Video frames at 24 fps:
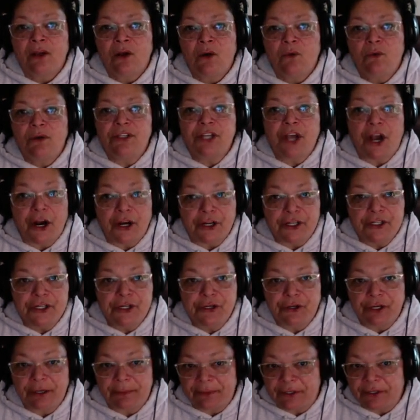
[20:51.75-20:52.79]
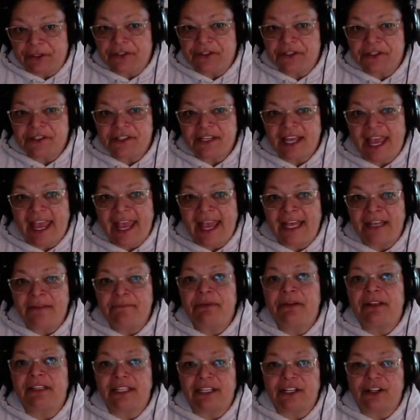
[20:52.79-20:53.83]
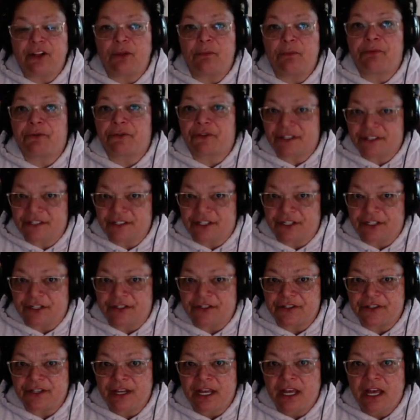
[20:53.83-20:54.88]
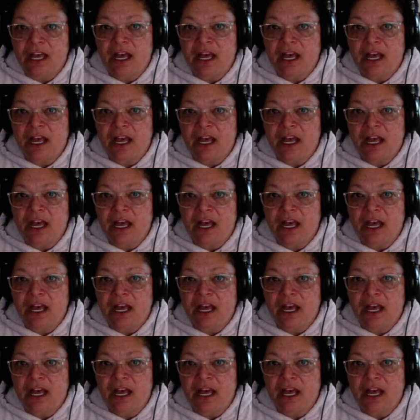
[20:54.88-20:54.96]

was hardened criminals and political prisoners,